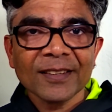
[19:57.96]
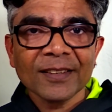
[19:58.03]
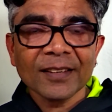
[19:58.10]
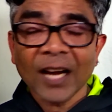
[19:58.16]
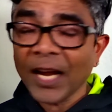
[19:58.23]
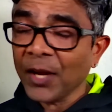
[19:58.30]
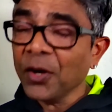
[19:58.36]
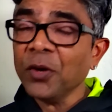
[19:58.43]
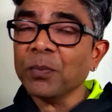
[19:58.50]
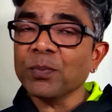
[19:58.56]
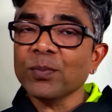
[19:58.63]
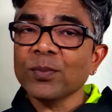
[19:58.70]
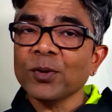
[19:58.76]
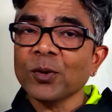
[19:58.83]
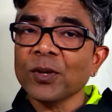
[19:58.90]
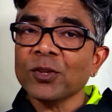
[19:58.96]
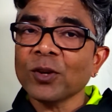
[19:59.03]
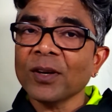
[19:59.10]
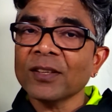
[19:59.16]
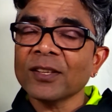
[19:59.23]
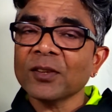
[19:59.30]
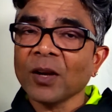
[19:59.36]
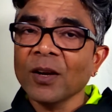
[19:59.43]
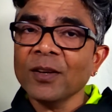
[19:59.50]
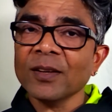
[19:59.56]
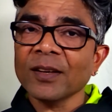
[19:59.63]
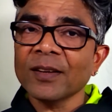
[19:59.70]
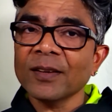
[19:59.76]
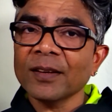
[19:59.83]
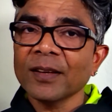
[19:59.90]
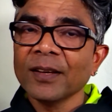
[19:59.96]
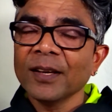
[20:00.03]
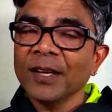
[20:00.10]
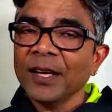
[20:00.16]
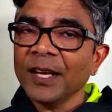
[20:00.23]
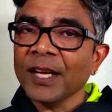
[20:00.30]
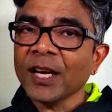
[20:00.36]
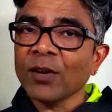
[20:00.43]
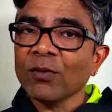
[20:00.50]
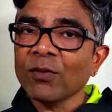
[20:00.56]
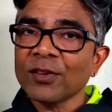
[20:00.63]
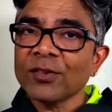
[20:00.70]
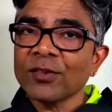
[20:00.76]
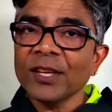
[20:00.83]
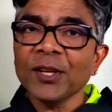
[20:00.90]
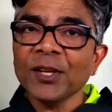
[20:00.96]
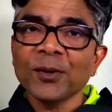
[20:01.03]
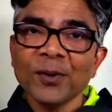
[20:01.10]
I hope you enjoyed this content, and I will see you